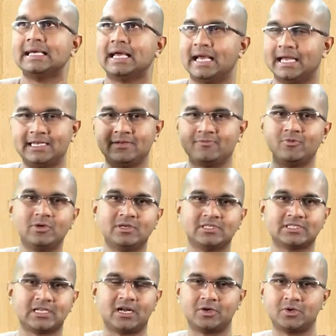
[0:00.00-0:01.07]
and it would
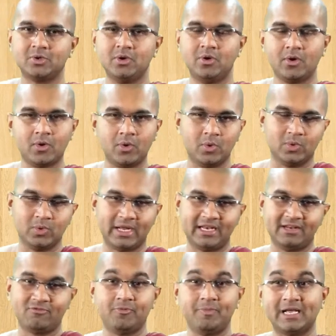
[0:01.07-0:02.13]
start to grow and
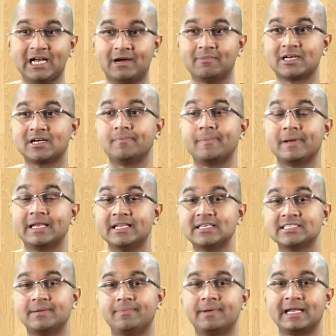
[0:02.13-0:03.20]
it would become a completely
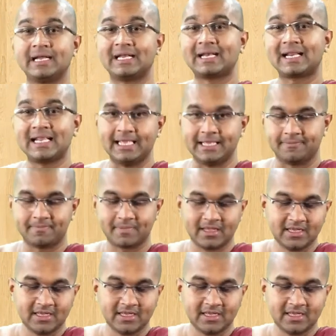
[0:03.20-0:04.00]
separate tree.